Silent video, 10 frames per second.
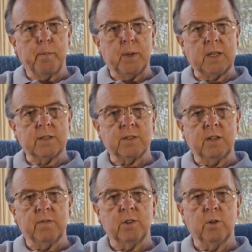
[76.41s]
biggest
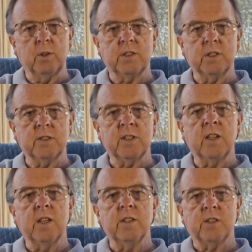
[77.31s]
influences,
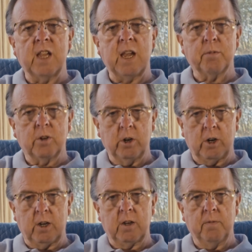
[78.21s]
Sam
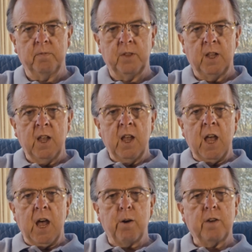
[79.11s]
Cooke.
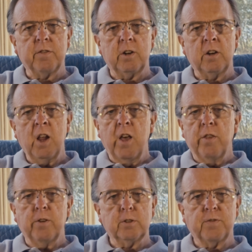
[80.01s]
However,
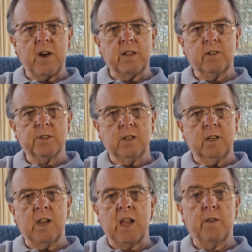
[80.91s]
those fathers
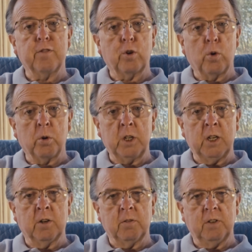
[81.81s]
didn't have
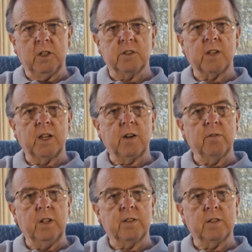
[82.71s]
recording careers like
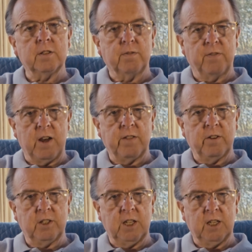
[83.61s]
Aretha's
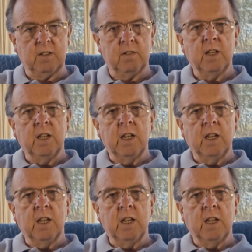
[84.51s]
father did.